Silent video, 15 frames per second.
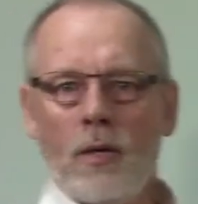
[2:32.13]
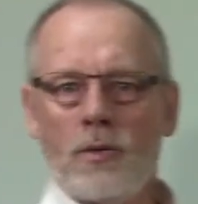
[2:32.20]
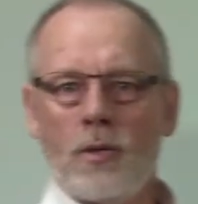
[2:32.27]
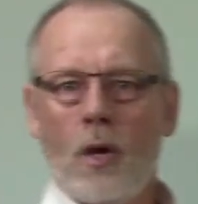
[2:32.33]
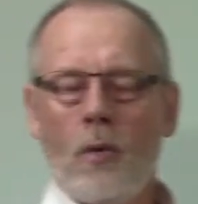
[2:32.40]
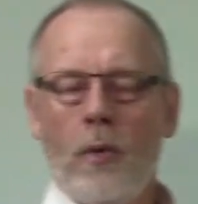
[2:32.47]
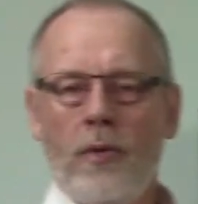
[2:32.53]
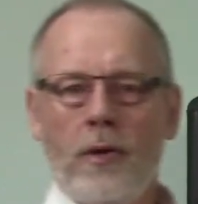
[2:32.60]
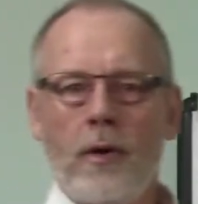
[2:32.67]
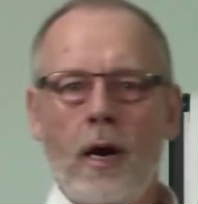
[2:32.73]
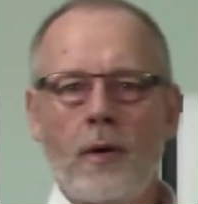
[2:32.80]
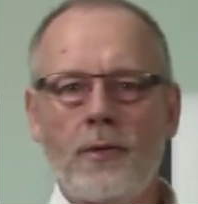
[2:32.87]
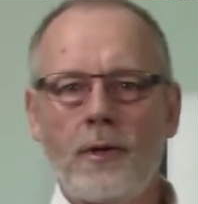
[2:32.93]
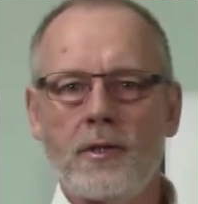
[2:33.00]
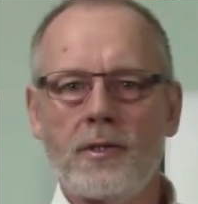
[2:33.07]
So when they're
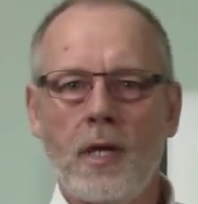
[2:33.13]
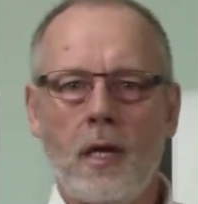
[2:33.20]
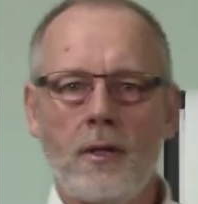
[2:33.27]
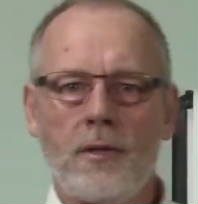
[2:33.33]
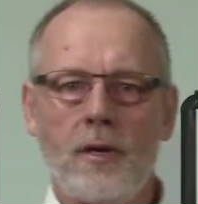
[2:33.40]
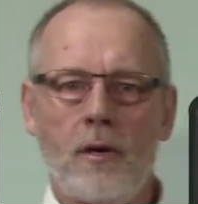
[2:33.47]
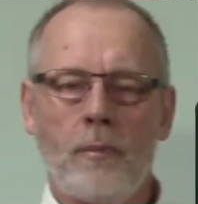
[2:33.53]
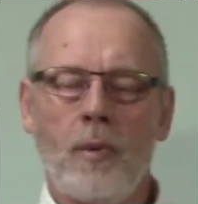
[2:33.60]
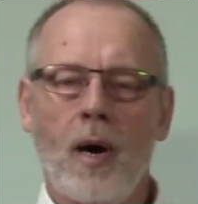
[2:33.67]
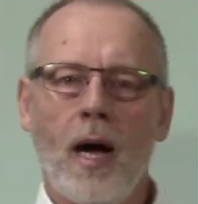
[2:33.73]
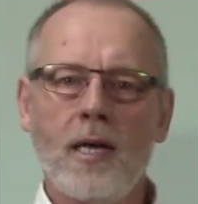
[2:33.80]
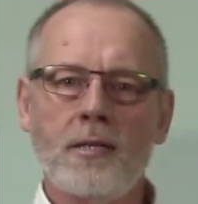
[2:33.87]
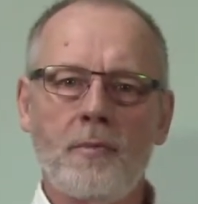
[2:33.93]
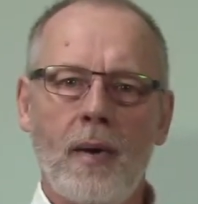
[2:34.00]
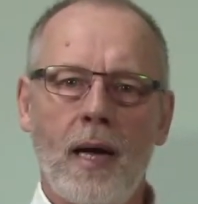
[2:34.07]
out there selling to their
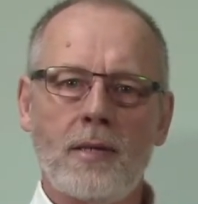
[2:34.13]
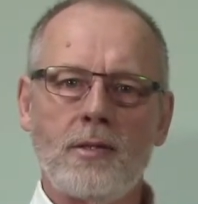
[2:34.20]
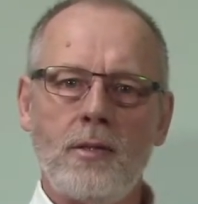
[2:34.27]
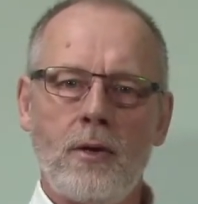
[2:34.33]
prospects,